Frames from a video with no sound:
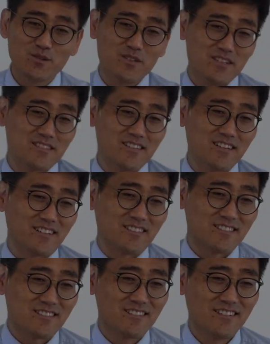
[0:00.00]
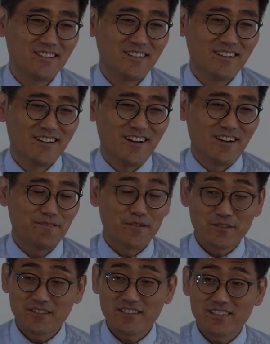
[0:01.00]
do these things
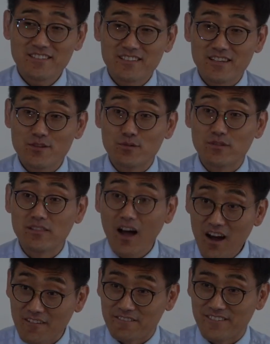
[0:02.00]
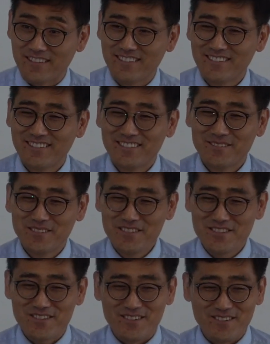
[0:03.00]
for the things that you love,
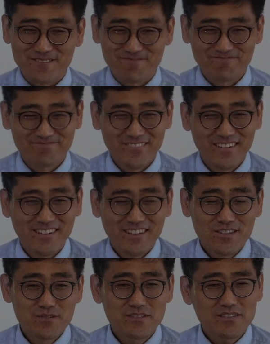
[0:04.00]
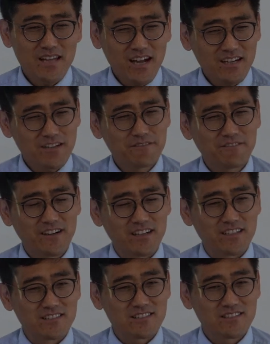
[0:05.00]
wouldn't you? You
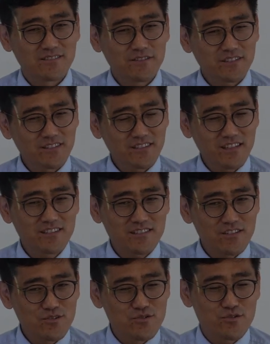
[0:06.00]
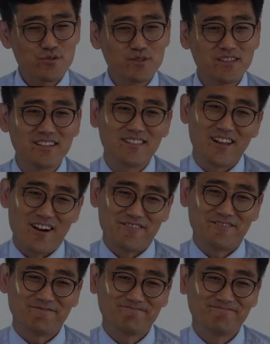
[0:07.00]
sacrifice for the things that you truly love.